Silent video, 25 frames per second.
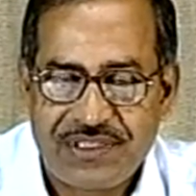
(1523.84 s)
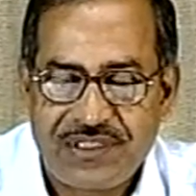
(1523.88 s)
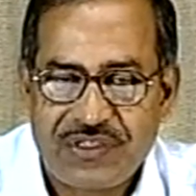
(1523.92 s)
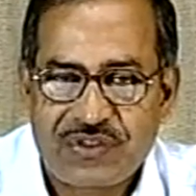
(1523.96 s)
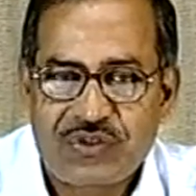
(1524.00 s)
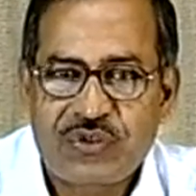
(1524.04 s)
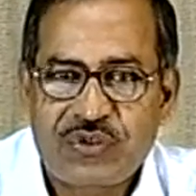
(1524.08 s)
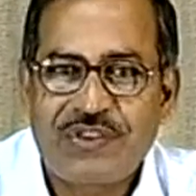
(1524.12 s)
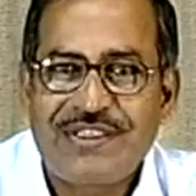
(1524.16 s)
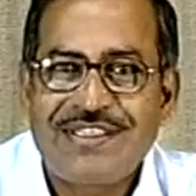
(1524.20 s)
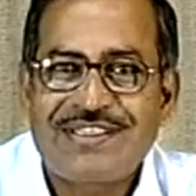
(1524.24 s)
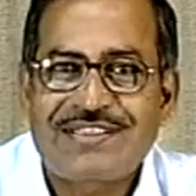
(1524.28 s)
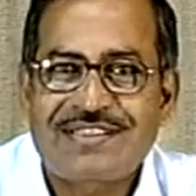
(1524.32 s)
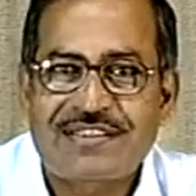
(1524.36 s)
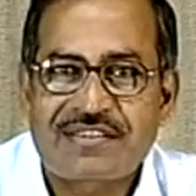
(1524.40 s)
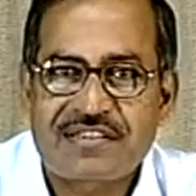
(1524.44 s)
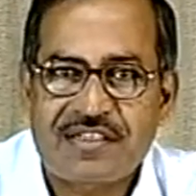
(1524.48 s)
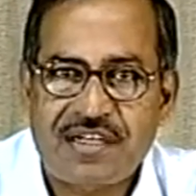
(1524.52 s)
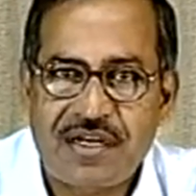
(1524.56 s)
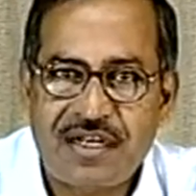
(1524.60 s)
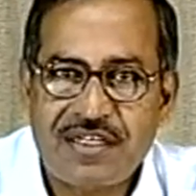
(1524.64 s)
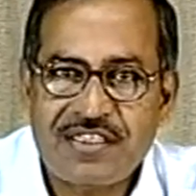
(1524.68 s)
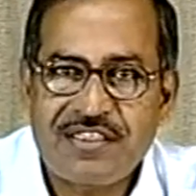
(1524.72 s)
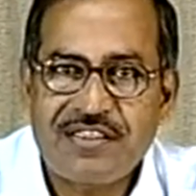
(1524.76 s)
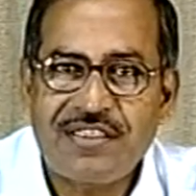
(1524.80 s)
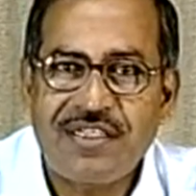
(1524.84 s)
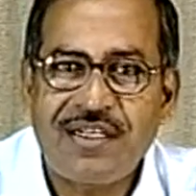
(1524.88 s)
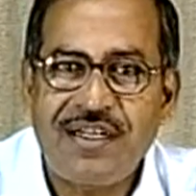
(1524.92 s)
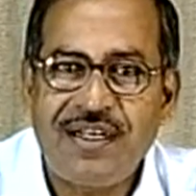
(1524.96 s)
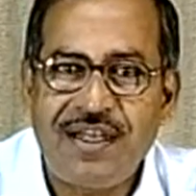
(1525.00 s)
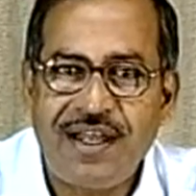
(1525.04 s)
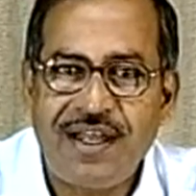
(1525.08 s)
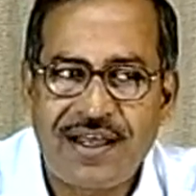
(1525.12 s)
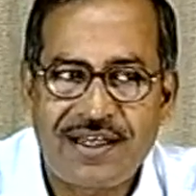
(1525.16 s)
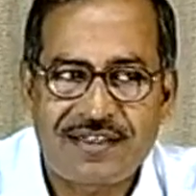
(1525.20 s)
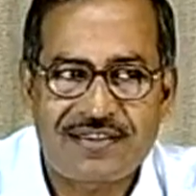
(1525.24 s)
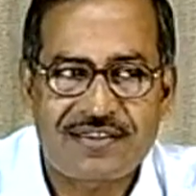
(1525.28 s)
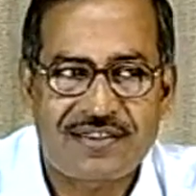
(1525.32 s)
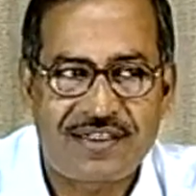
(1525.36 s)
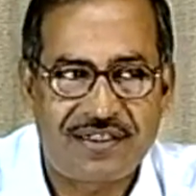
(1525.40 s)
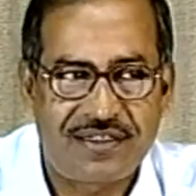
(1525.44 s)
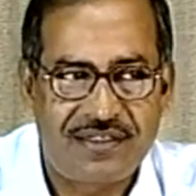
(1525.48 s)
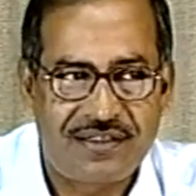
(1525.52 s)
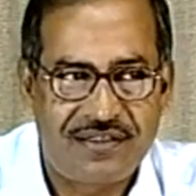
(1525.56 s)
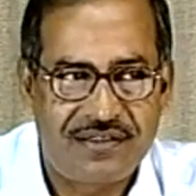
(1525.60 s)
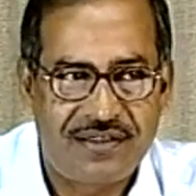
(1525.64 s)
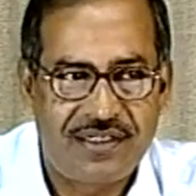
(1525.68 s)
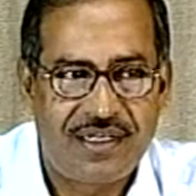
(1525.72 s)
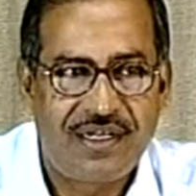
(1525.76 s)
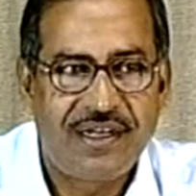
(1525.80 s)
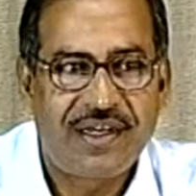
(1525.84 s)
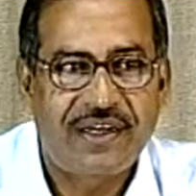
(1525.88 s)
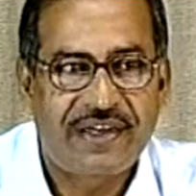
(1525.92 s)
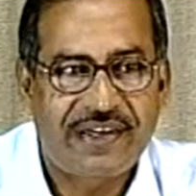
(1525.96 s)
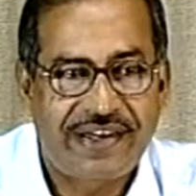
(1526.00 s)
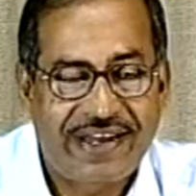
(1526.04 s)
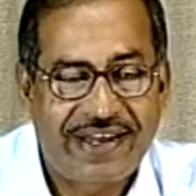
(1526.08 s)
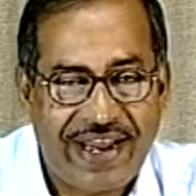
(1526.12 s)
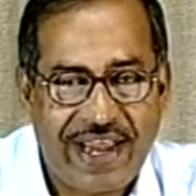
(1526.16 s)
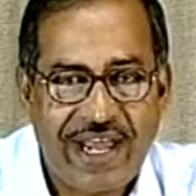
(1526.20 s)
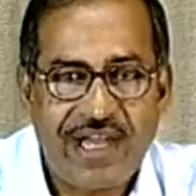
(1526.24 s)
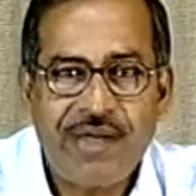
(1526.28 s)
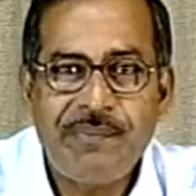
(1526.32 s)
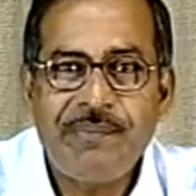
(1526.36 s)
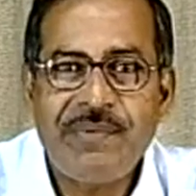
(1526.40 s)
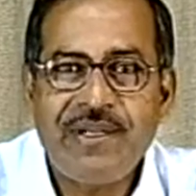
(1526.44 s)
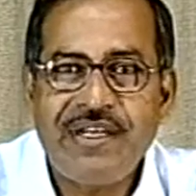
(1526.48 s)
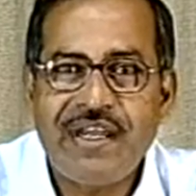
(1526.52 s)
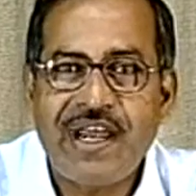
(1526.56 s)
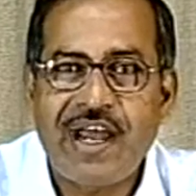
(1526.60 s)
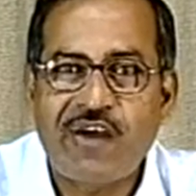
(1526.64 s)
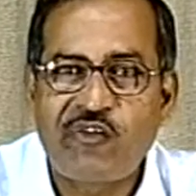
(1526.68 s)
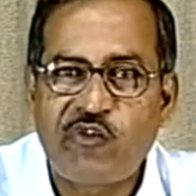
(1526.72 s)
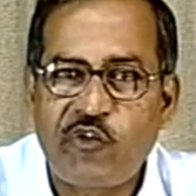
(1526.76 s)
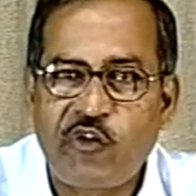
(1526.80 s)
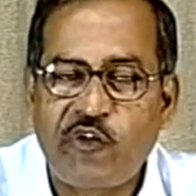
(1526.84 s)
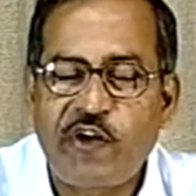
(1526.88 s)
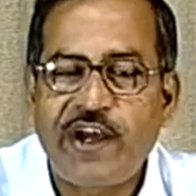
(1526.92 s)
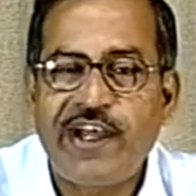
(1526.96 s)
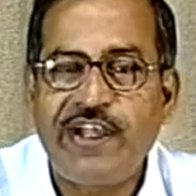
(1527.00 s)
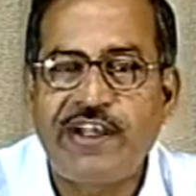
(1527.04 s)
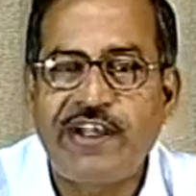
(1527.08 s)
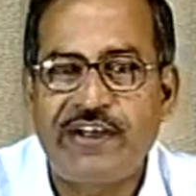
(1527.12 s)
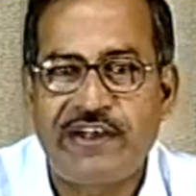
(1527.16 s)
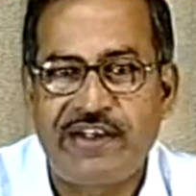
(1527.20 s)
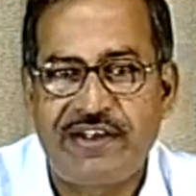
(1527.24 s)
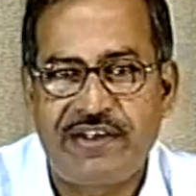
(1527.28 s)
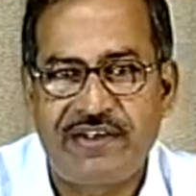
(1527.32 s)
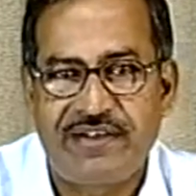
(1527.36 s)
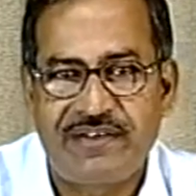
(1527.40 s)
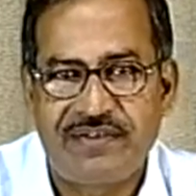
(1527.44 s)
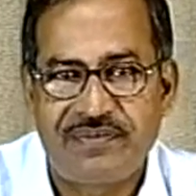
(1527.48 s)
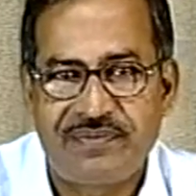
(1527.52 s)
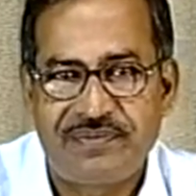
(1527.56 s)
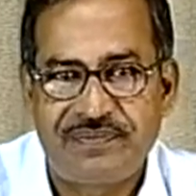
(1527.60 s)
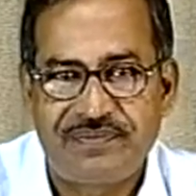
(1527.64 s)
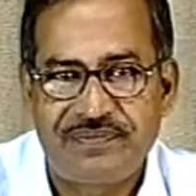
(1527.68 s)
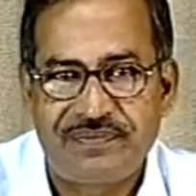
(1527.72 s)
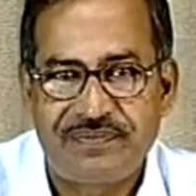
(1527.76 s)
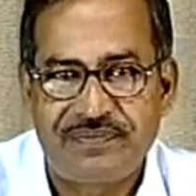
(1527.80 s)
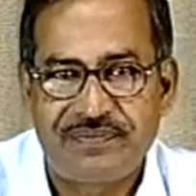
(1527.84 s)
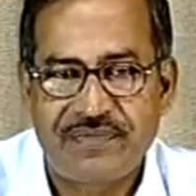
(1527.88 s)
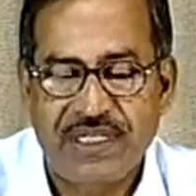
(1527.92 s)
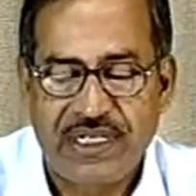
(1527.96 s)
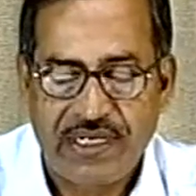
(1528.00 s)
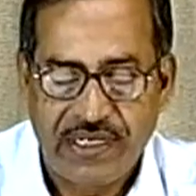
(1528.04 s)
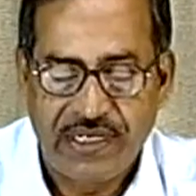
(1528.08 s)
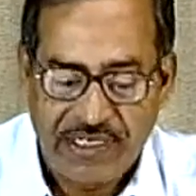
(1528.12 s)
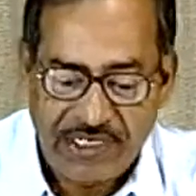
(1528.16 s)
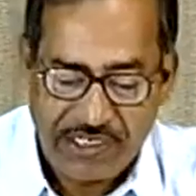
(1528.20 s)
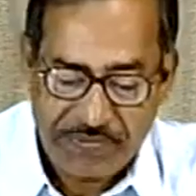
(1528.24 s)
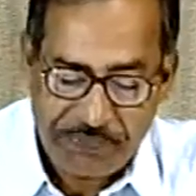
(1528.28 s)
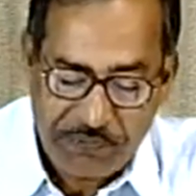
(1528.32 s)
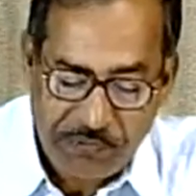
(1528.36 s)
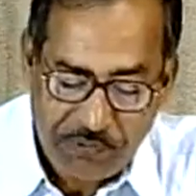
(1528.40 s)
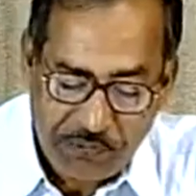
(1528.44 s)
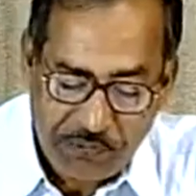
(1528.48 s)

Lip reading: So this structural hazard can be avoided if you